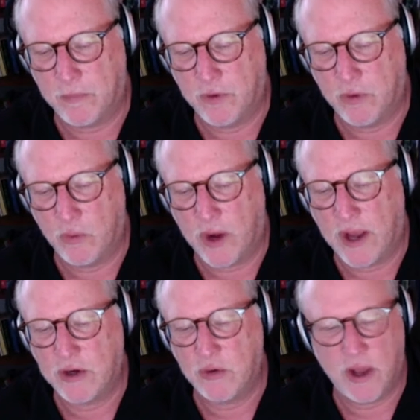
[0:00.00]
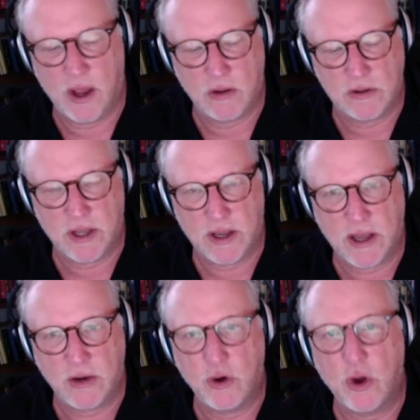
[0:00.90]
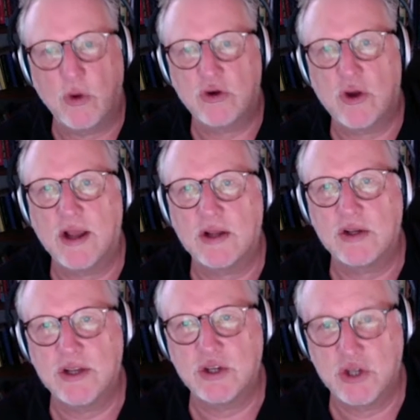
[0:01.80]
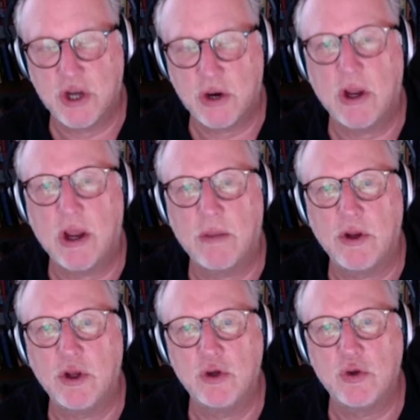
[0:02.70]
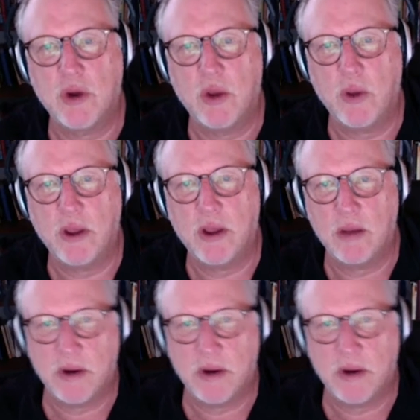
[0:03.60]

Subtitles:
what I do now is, like, I don't know what tracks necessarily I'm going to use when I wake up,